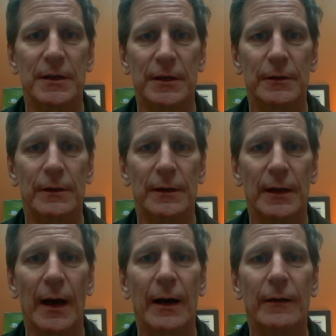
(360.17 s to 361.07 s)
here and
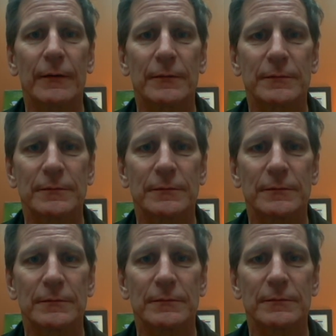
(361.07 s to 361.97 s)
now.
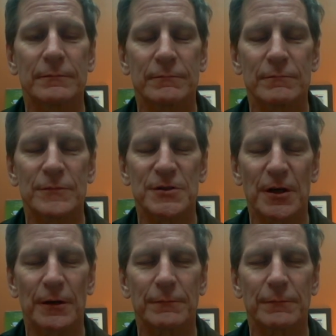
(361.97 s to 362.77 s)
So